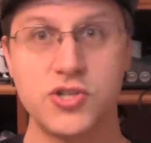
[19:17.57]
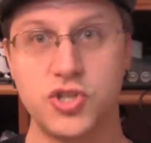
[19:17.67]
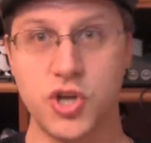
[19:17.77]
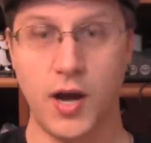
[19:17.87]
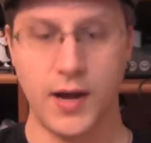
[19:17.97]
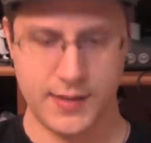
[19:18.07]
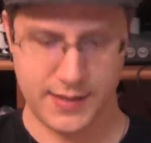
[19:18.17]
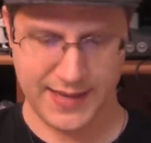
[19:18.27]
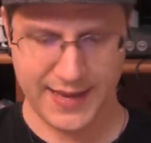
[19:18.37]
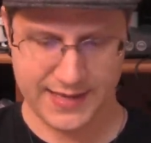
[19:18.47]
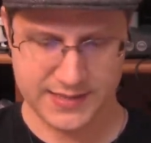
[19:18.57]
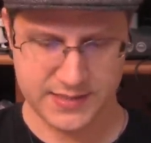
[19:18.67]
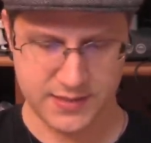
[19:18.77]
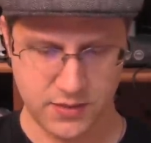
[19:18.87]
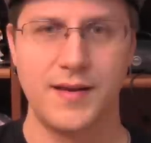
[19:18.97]
John
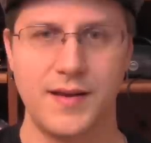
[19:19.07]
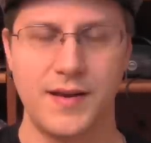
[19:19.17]
Kasdan.